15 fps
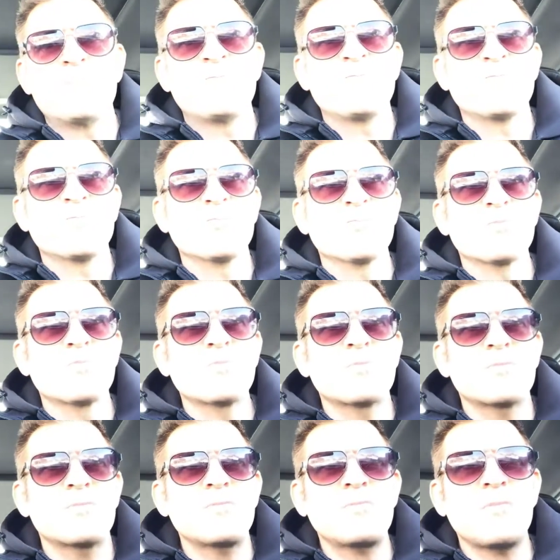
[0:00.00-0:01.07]

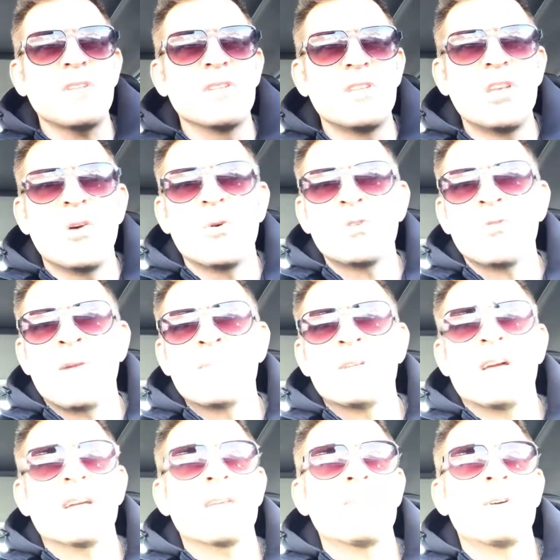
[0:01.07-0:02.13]
do you know which one I'm
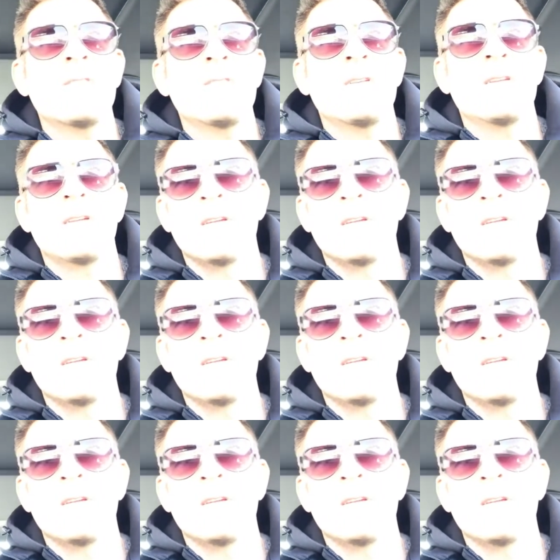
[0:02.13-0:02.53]
talking about?